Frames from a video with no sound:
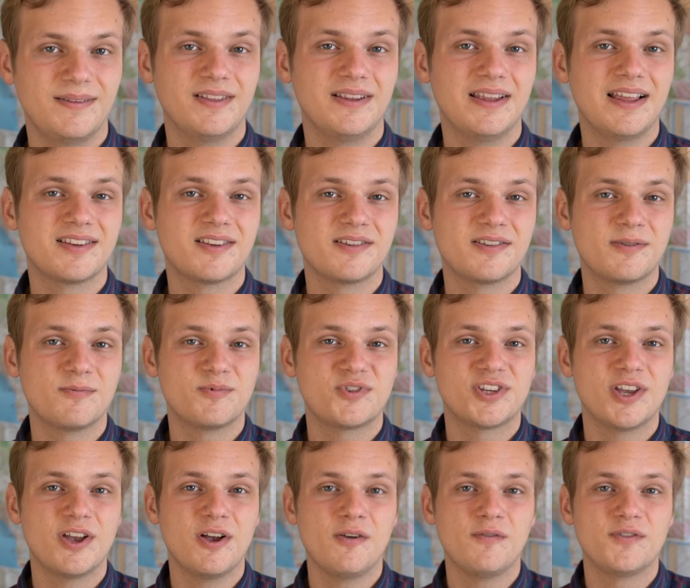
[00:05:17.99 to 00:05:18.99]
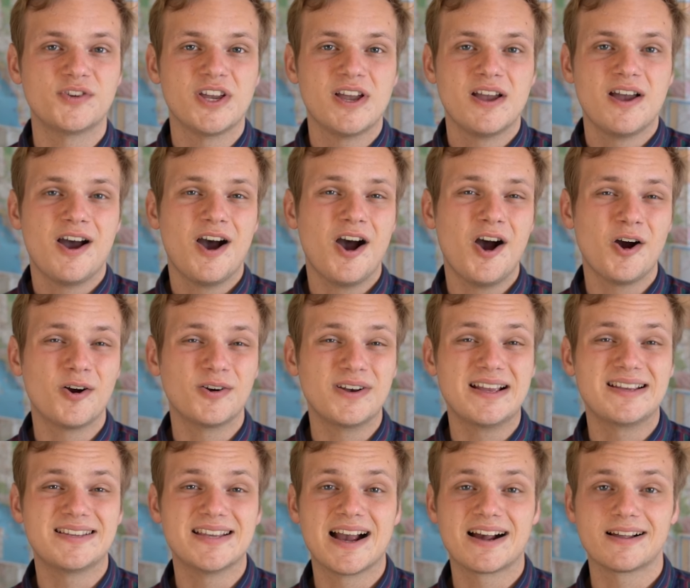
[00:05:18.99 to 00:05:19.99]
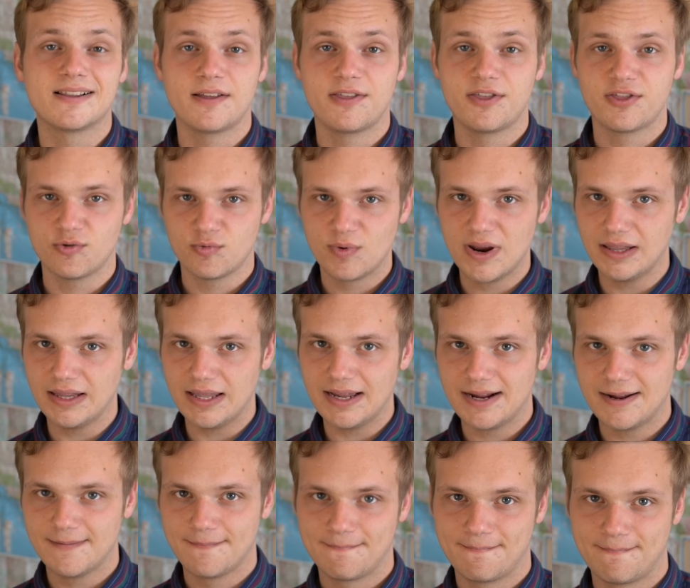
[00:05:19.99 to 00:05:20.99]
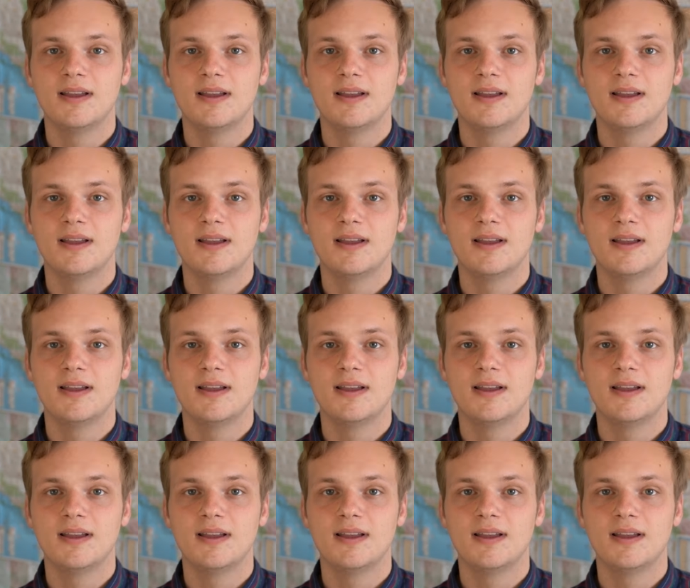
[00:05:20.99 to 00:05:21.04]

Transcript: and the lessons themselves aren't exactly thrilling.